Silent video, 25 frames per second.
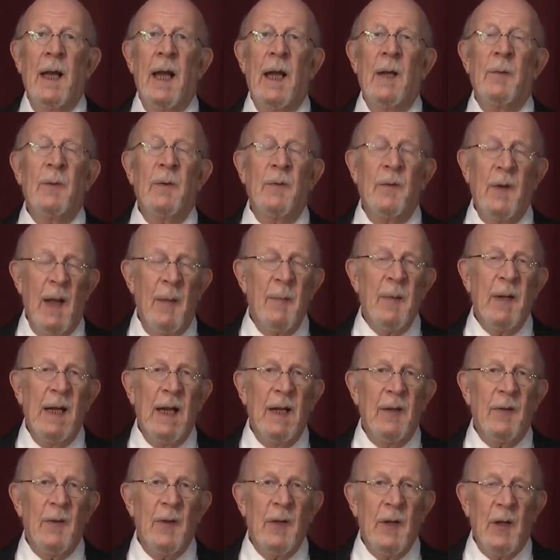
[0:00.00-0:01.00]
and we've
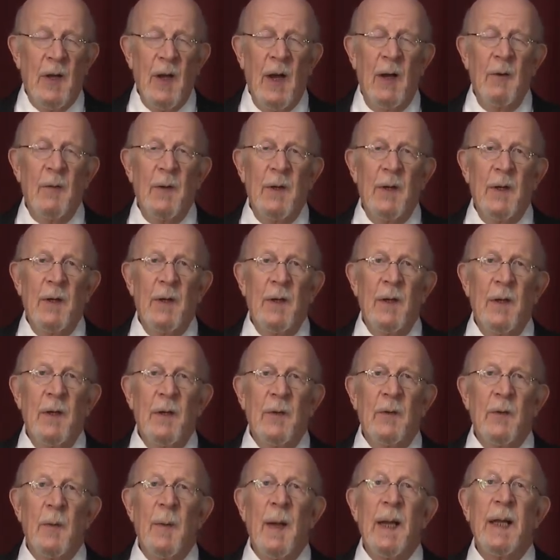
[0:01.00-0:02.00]
laminated the cover
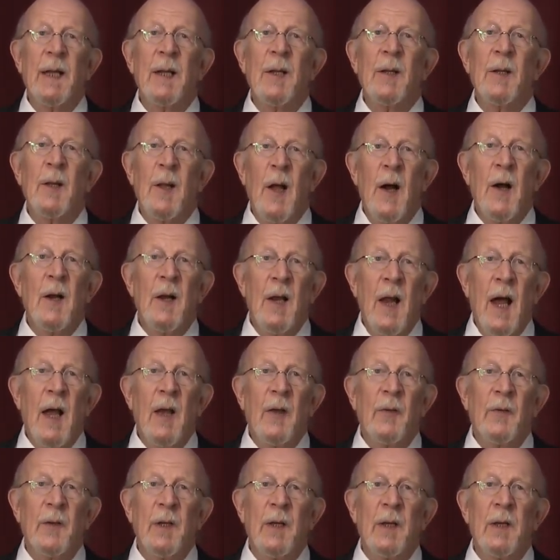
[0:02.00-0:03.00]
uh, to make it long
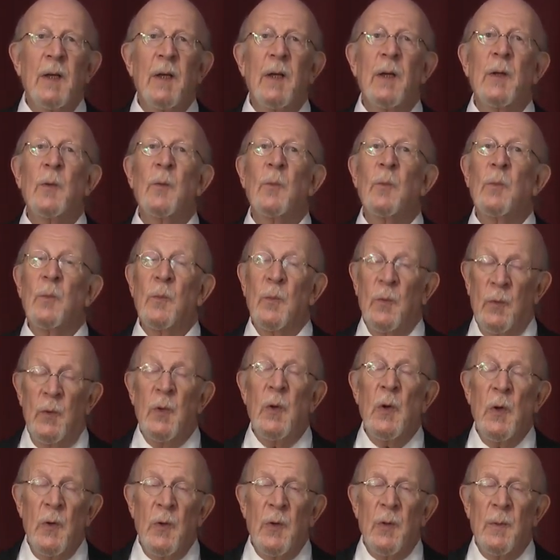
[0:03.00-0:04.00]
lasting and
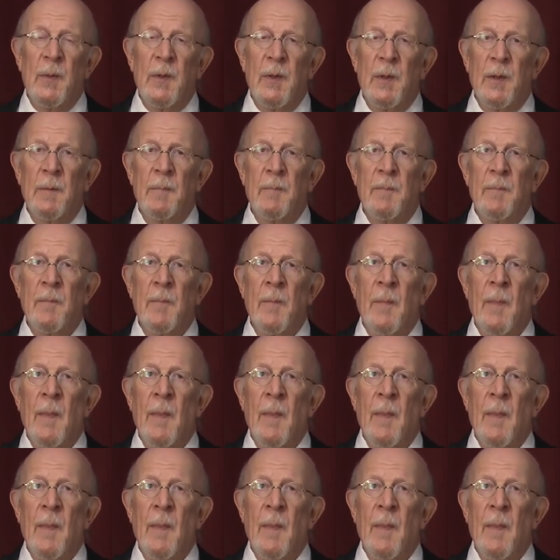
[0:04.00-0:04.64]
durable.